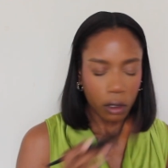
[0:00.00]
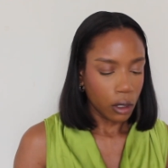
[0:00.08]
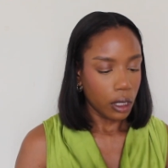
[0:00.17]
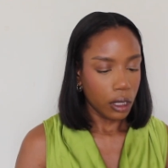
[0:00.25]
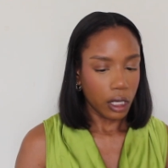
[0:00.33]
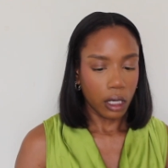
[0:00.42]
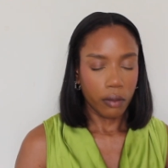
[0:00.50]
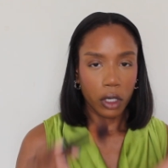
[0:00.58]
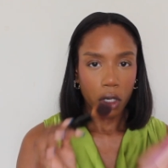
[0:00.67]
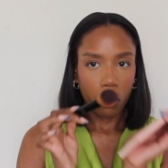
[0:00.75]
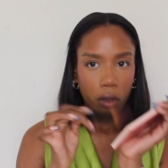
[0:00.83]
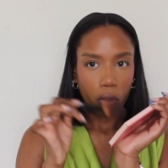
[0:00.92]
And then I'm gonna
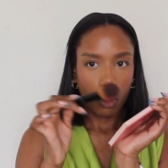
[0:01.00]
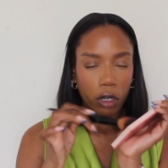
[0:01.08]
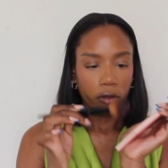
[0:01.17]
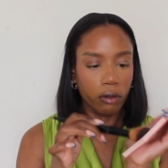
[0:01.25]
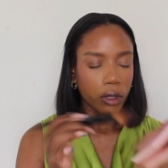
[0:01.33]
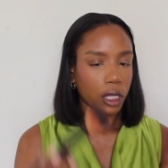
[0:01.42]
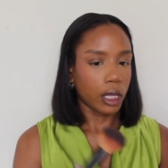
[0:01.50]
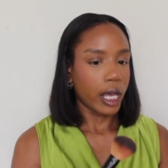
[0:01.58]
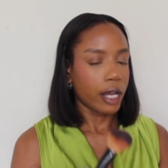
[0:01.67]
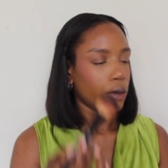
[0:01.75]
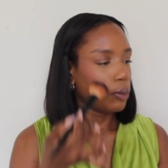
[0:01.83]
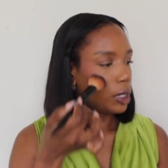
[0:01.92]
go in more with the
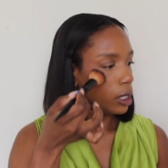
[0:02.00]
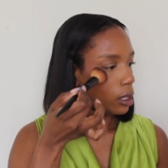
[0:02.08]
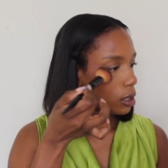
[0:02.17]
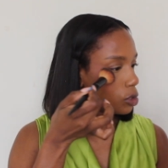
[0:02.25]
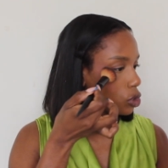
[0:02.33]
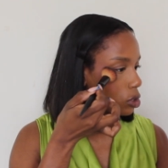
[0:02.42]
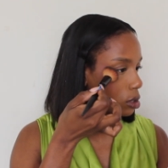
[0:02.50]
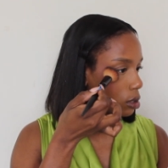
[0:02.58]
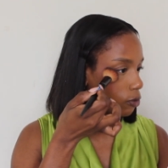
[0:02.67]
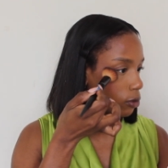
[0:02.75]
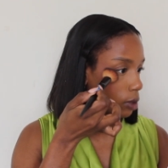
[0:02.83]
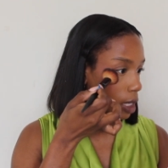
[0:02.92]
lighter pink, just
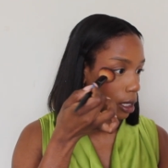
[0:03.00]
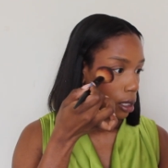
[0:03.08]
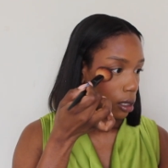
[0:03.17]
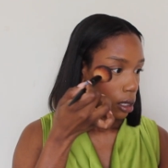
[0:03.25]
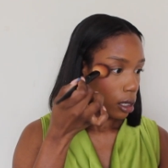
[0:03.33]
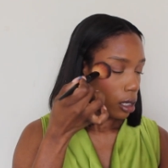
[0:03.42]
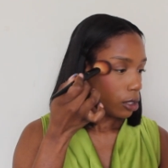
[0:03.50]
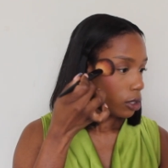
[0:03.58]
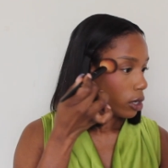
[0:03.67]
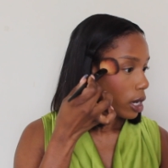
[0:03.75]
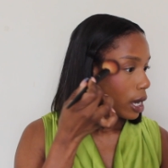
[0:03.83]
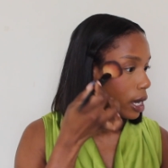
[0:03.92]
for like
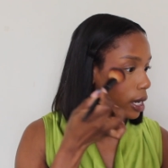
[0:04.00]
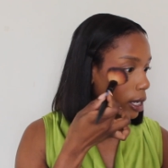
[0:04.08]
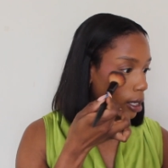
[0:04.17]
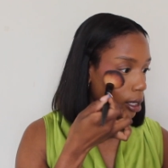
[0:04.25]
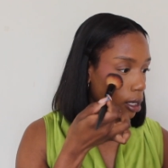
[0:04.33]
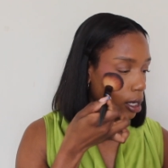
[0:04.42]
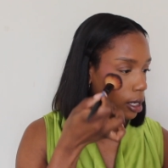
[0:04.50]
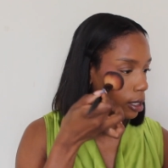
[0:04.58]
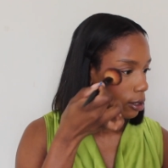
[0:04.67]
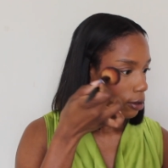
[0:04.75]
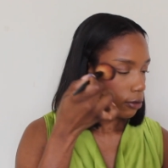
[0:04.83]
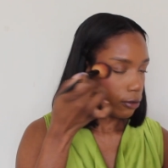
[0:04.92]
under eye, kind
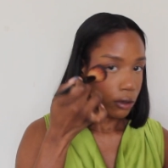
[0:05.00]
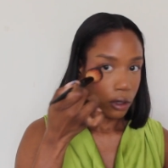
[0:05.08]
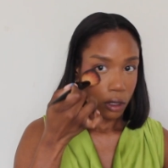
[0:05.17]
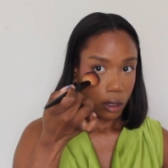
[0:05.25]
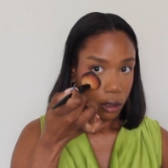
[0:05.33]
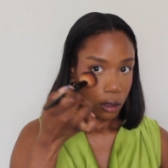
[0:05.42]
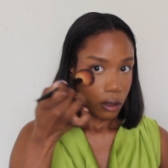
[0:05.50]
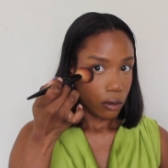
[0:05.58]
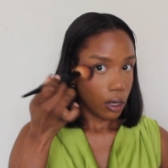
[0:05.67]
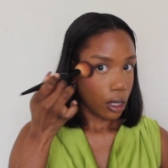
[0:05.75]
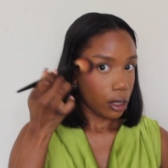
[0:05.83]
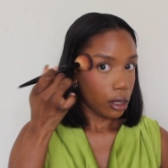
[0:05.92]
of,
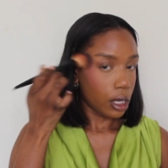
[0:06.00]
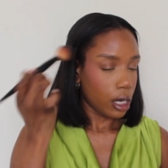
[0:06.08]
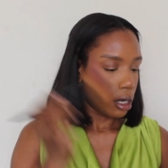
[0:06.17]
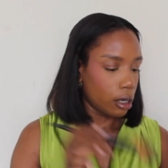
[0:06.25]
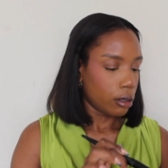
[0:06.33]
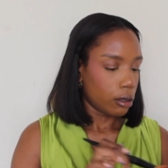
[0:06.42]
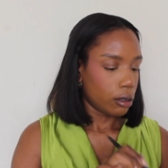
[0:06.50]
right there.